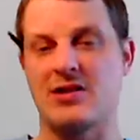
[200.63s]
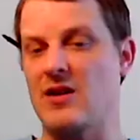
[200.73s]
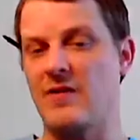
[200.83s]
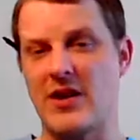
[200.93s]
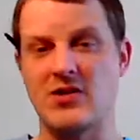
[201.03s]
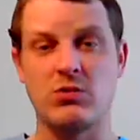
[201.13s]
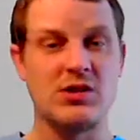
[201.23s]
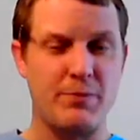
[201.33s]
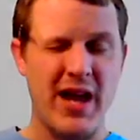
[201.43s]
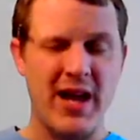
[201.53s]
Defense
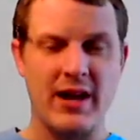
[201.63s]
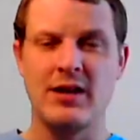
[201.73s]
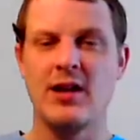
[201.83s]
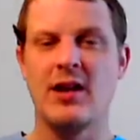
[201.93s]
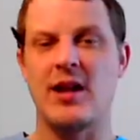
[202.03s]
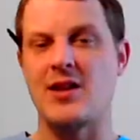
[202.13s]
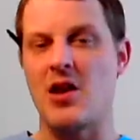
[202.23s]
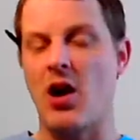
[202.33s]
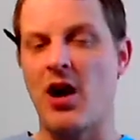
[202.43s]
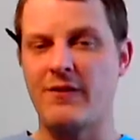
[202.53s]
was bad, and
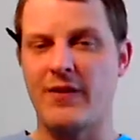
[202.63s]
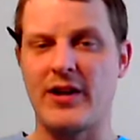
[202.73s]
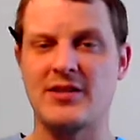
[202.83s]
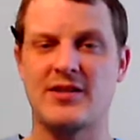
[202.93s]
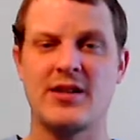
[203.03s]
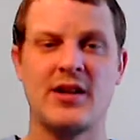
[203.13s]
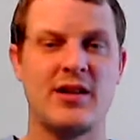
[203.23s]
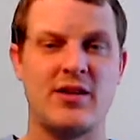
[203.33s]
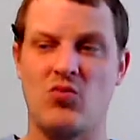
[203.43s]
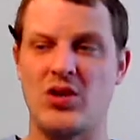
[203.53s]
the offense
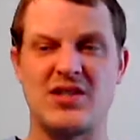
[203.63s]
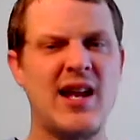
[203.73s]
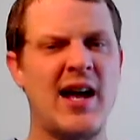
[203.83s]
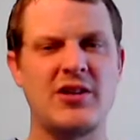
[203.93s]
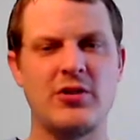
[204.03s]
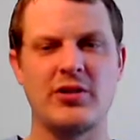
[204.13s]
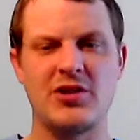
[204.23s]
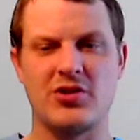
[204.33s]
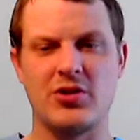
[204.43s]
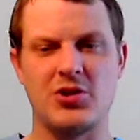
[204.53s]
was not nearly
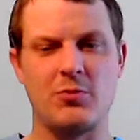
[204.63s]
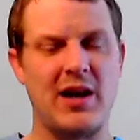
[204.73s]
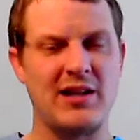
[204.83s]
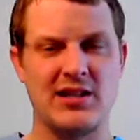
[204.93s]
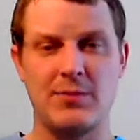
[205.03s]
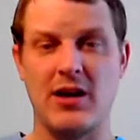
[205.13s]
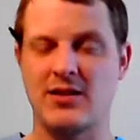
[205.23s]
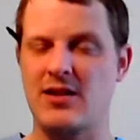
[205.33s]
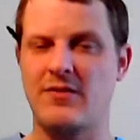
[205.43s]
as good as you might expect.